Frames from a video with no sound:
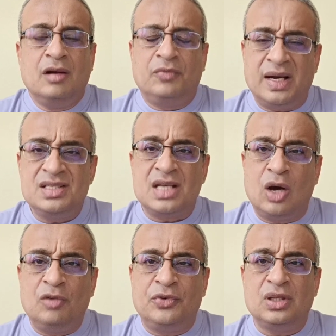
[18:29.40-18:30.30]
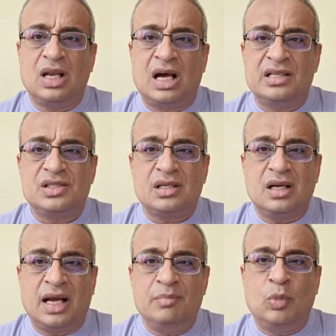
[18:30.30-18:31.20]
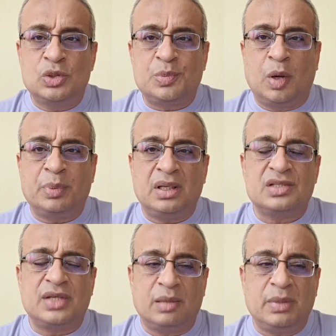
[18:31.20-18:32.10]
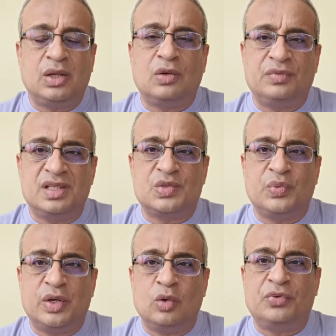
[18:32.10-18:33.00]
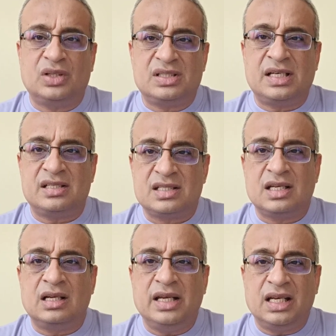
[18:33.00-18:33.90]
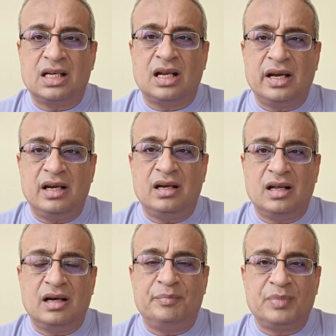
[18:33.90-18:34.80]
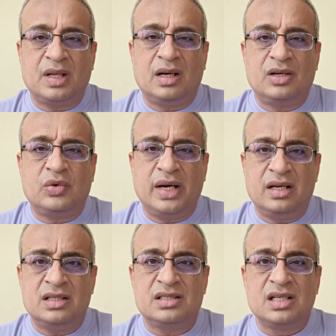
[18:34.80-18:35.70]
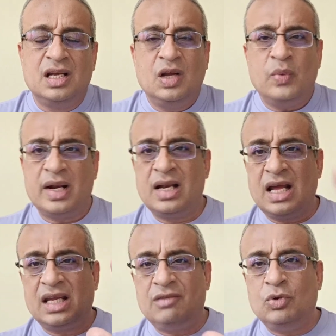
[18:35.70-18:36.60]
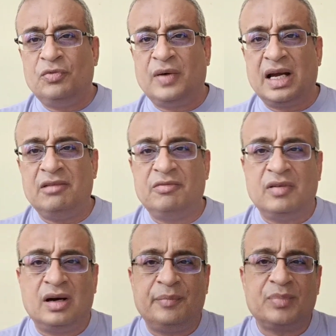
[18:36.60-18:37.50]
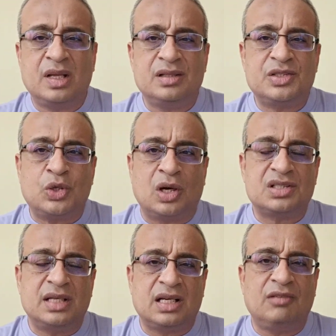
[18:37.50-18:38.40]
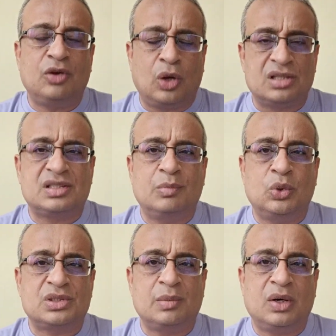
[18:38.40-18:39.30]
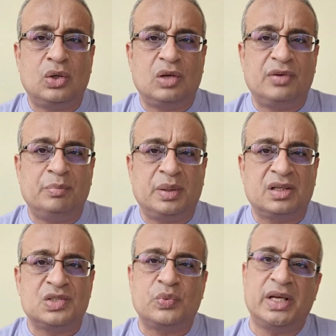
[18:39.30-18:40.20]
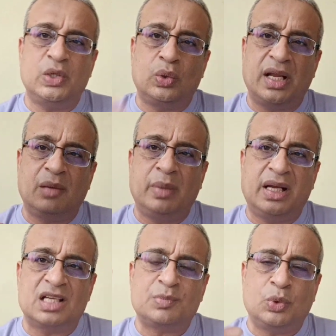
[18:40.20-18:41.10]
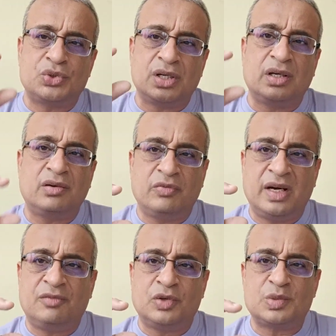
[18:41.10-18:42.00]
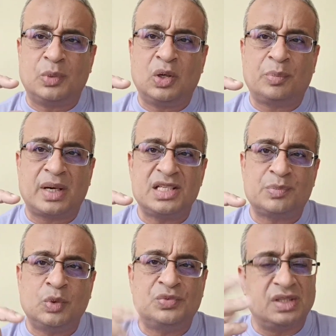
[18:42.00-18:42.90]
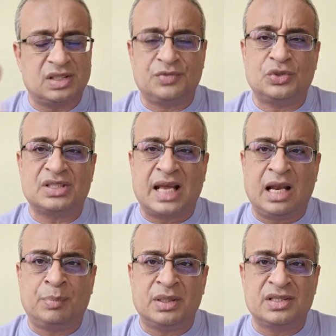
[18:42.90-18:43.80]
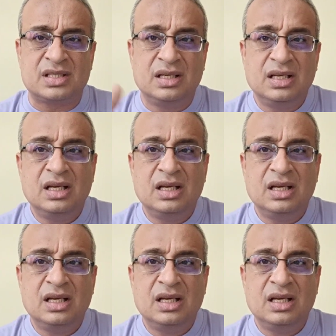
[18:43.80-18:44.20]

Friends, now for the last and most popular segment of this video for the statistically inclined uh, uh, traders wherein I give you five uh, uh, stocks that have lost the most amount of impetus, where you take big exposure, wait for small price moves. This is for scalpers.